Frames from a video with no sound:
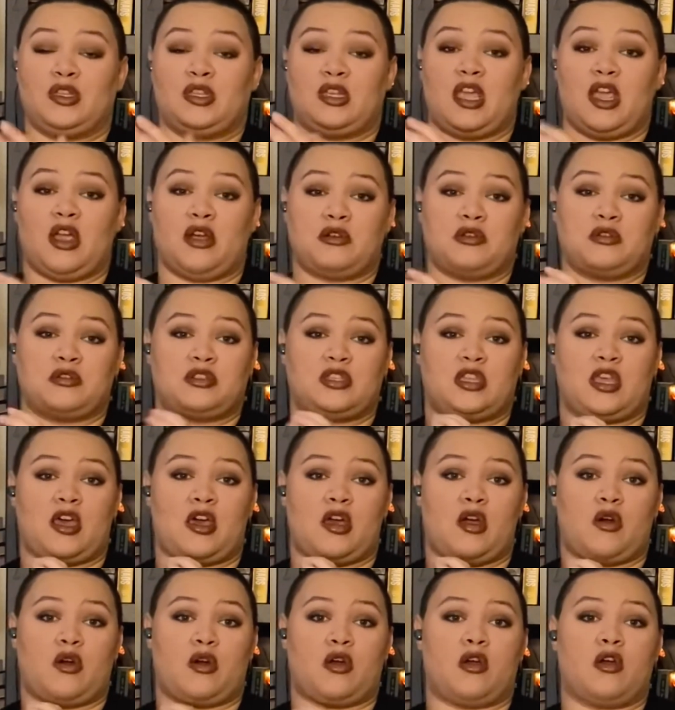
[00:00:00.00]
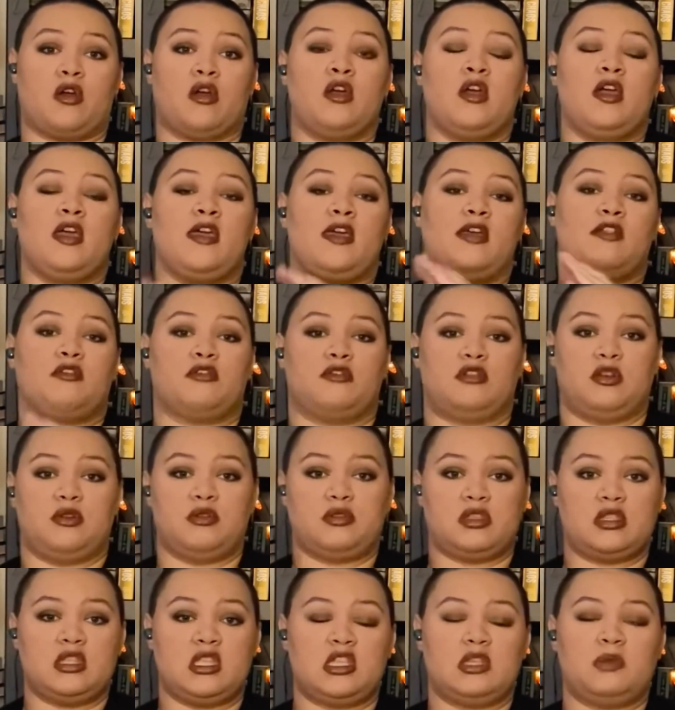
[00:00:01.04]
characters that are
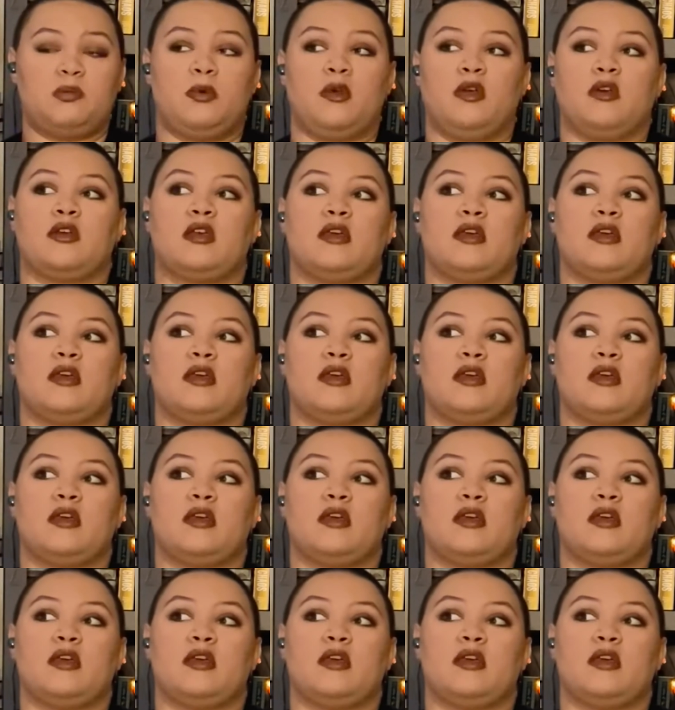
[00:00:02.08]
introduced in this book,